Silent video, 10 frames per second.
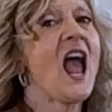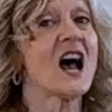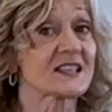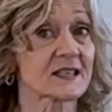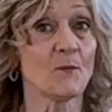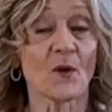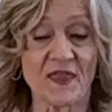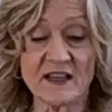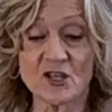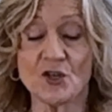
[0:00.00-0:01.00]
A simple
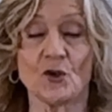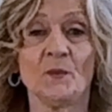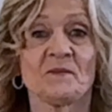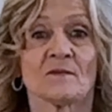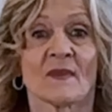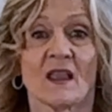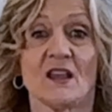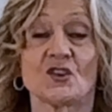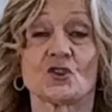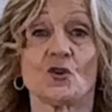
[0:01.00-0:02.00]
thing to do
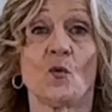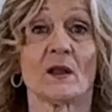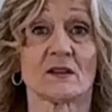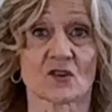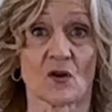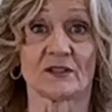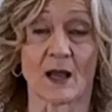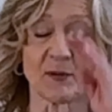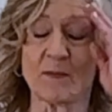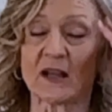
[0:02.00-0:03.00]
is do what's called
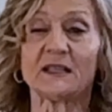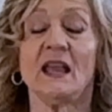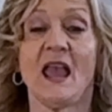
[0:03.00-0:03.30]
kapalabhati,